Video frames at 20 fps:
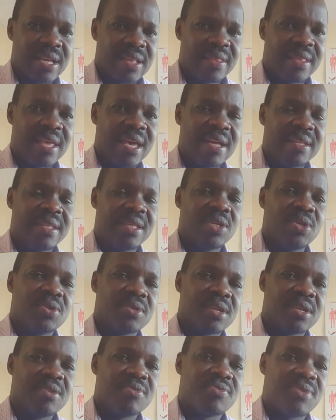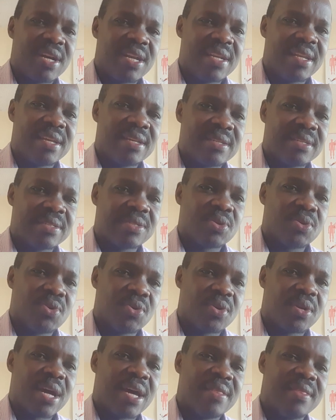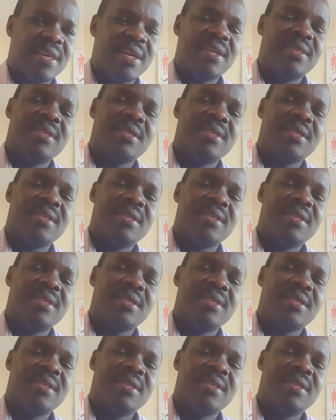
Are they at the uterine fundus, or are they